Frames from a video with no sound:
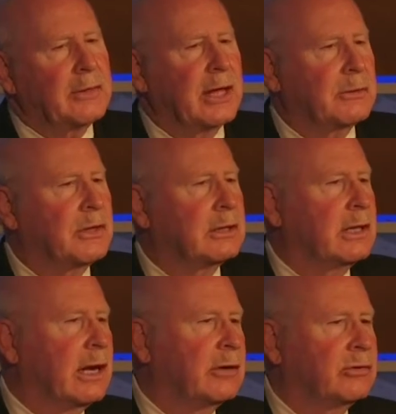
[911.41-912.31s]
That thing
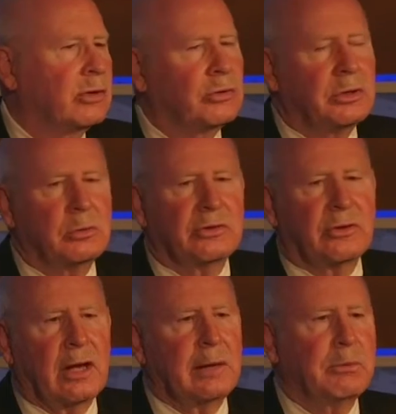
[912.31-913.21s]
that I showed you is
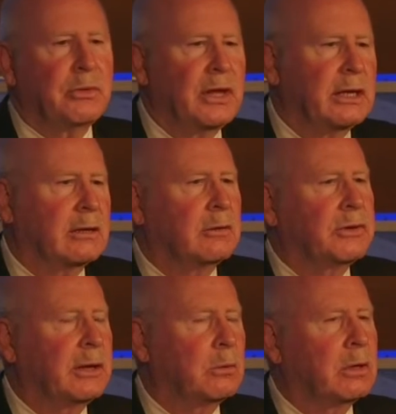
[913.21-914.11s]
a hypothetical
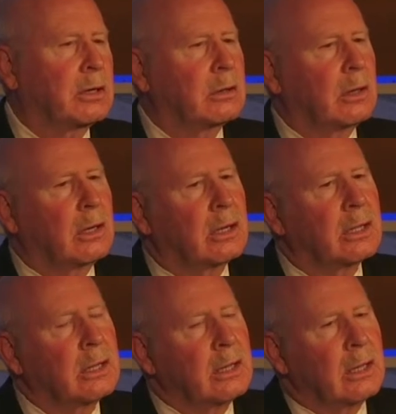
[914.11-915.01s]
network
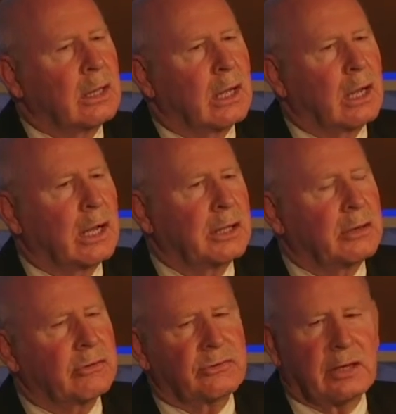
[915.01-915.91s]
along uh,
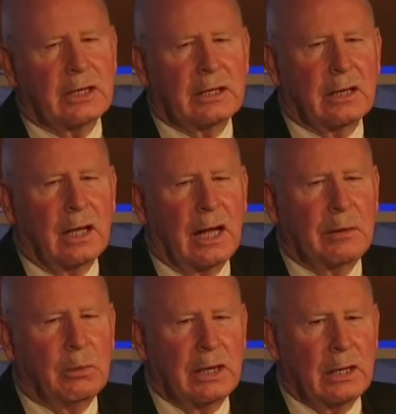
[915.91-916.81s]
interstate
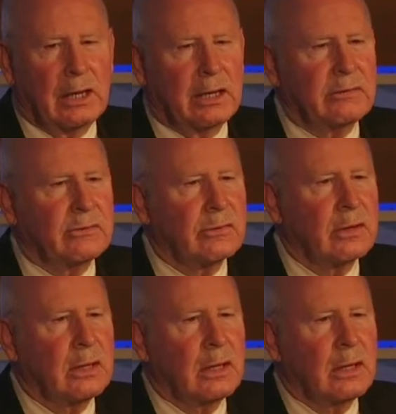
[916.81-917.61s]
highway lines.